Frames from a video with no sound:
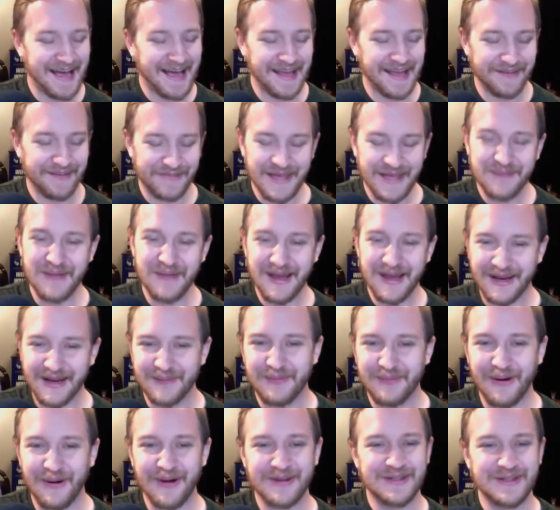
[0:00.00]
yeah. if they make a
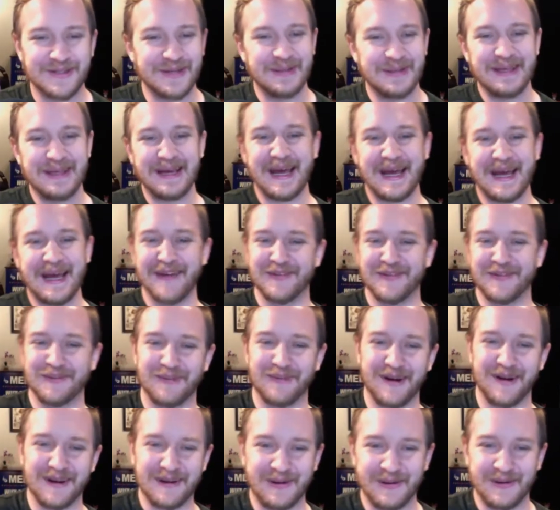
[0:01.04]
part two, they have to
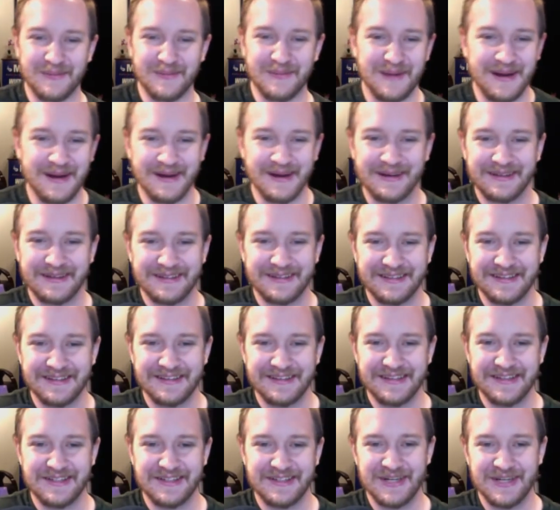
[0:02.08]
bring her back.
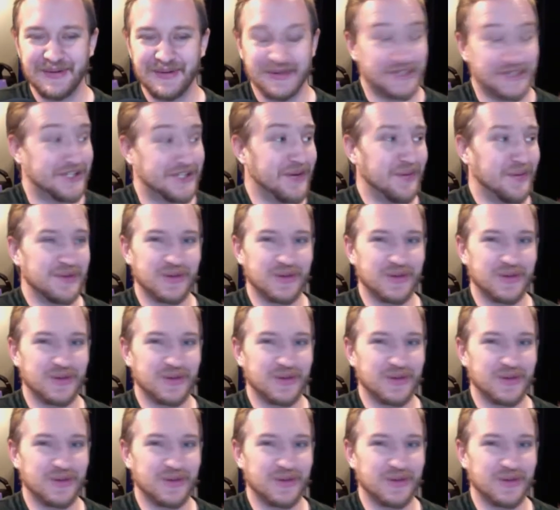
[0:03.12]
She was she was uh,